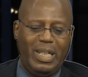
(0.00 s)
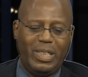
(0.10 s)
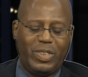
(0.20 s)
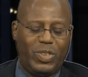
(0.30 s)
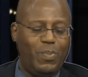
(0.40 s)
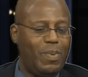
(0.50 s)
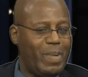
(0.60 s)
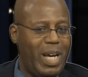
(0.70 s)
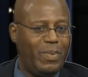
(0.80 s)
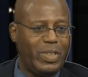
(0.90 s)

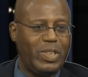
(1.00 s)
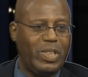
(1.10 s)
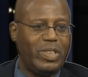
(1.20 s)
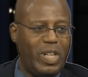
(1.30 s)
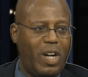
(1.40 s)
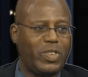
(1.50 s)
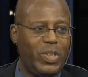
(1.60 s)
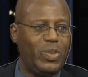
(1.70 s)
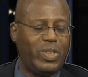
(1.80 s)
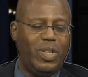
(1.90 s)
Superman was dark
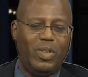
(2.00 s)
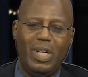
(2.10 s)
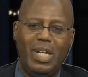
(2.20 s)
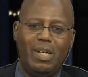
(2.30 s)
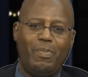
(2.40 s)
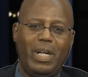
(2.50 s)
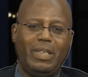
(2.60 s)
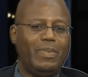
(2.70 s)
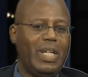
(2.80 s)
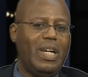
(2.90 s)
too. So,
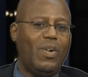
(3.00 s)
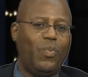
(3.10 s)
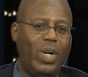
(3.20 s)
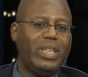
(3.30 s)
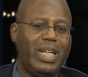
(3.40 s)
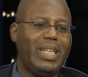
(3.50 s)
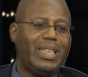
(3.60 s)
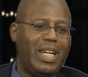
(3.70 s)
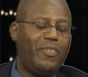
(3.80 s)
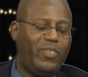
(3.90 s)
but one thing that
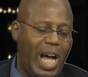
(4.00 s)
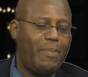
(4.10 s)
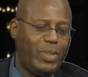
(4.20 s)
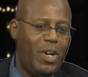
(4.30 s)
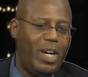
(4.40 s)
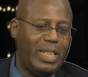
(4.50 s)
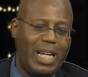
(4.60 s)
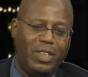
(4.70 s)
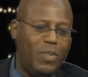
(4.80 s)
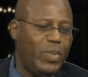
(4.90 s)
they flopped on, I
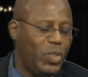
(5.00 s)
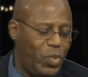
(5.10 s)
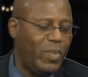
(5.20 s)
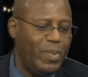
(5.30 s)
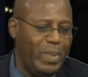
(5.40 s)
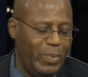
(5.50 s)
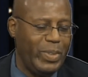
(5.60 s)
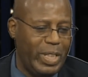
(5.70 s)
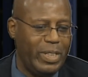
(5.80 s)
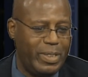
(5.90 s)
don't know if you agree with me
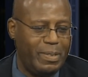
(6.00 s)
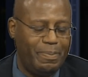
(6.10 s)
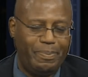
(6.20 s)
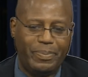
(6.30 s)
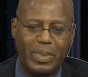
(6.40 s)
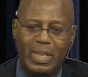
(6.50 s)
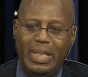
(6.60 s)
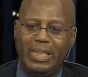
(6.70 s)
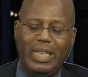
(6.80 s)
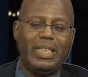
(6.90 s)
with this,
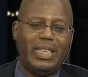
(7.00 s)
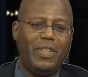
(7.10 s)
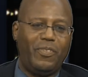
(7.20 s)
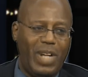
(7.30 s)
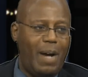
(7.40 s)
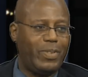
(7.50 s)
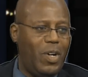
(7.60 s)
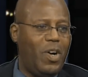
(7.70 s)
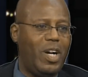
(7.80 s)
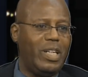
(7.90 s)
DC flopped
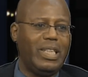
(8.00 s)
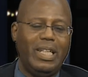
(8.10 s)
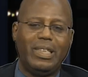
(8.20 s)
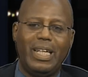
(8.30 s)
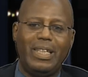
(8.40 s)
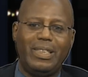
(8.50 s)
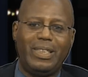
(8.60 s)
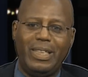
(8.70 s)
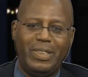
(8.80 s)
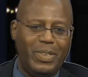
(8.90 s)
on
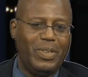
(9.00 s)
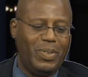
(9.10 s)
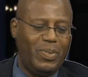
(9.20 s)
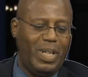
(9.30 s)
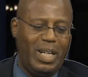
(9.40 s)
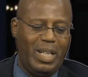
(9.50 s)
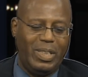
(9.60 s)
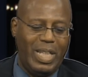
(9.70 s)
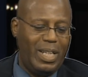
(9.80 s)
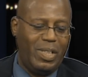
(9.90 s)
the new
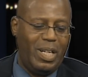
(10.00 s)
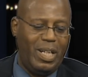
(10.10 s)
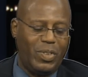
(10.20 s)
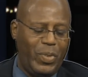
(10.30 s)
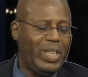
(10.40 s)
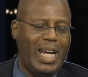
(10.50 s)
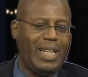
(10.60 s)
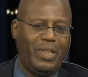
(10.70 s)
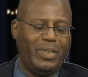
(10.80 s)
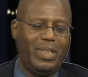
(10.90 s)
Green
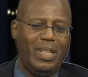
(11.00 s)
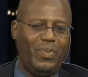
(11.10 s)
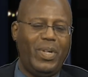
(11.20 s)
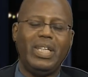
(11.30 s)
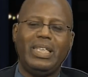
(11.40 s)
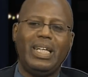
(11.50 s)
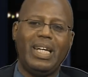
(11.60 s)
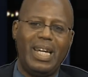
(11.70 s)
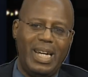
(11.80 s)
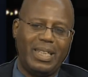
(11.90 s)
Lantern. What in the
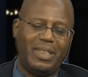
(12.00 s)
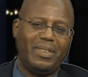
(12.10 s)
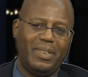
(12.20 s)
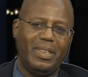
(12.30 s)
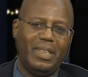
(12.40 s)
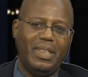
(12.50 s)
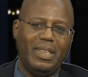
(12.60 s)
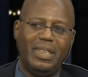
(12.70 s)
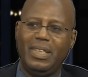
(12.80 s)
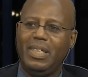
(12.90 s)
heck?
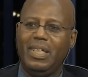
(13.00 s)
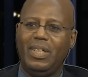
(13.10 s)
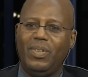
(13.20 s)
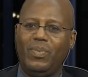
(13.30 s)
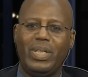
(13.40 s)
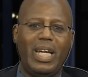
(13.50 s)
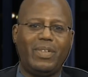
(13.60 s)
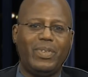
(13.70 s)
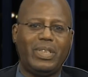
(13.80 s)
What the heck was?